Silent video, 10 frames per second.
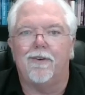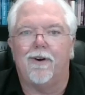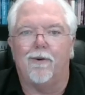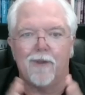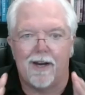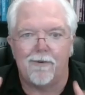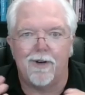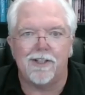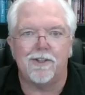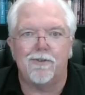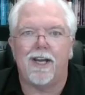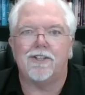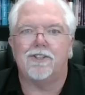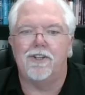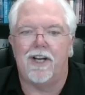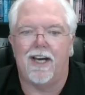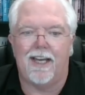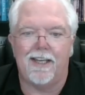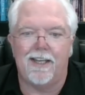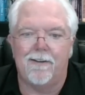on that resurrection
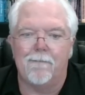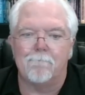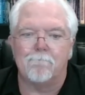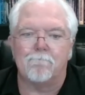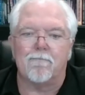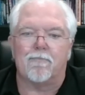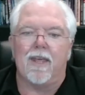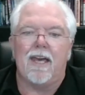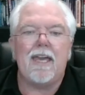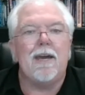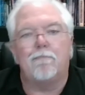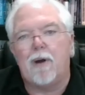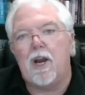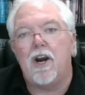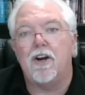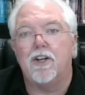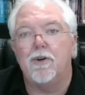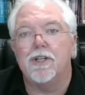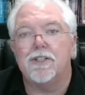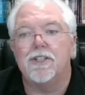day, he appeared
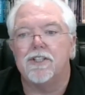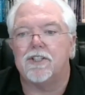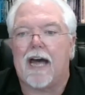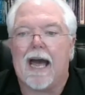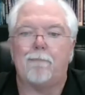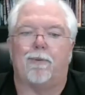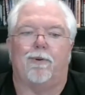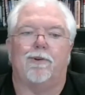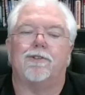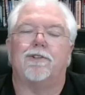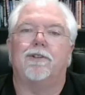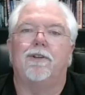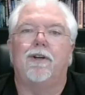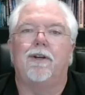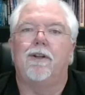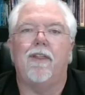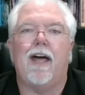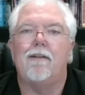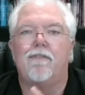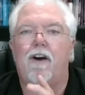to his disciples
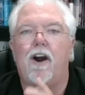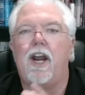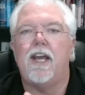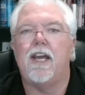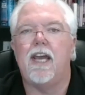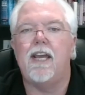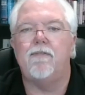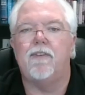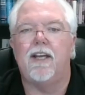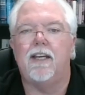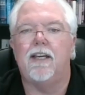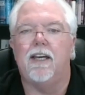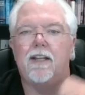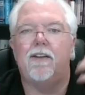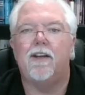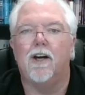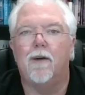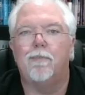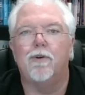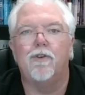that very evening in the
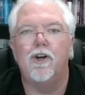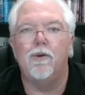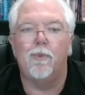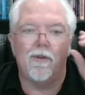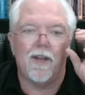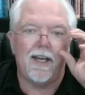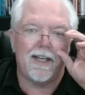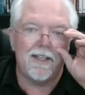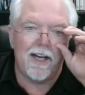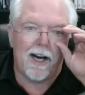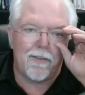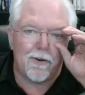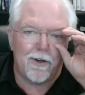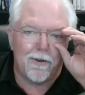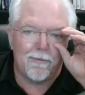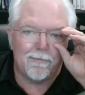upper room where they had gathered.